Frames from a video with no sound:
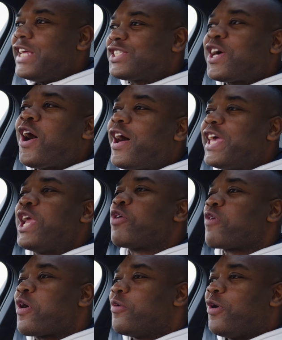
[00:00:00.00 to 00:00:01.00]
Guitar
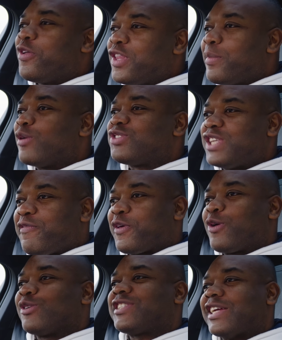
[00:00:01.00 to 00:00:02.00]
Hero on the most
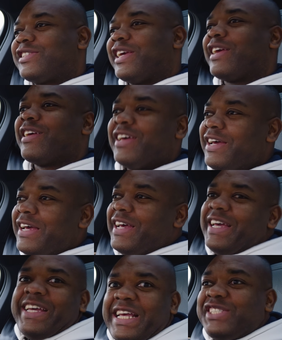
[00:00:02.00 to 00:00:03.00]
difficult setting
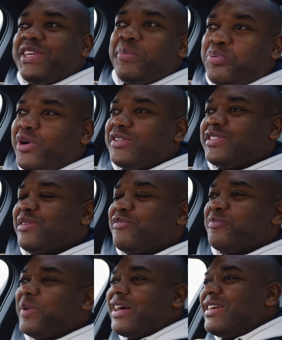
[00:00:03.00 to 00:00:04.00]
is
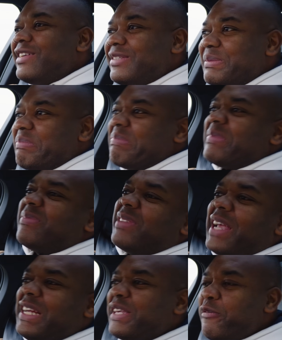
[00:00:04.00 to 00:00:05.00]
impressive. But
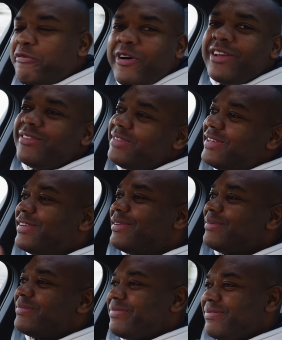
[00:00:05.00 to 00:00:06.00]
is it fun?
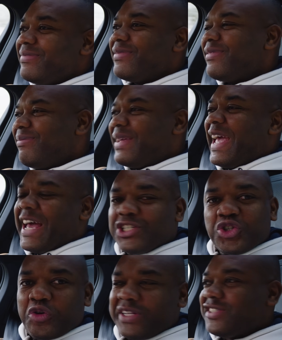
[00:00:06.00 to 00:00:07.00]
Yeah,
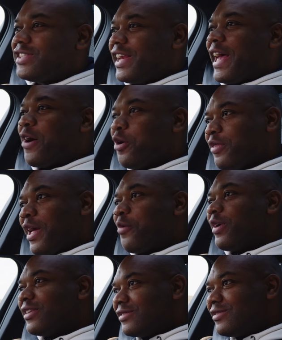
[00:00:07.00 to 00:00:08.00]
jury's still out on that
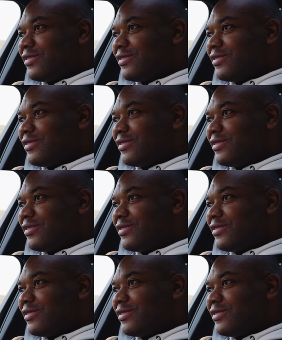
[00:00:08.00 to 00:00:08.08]
one.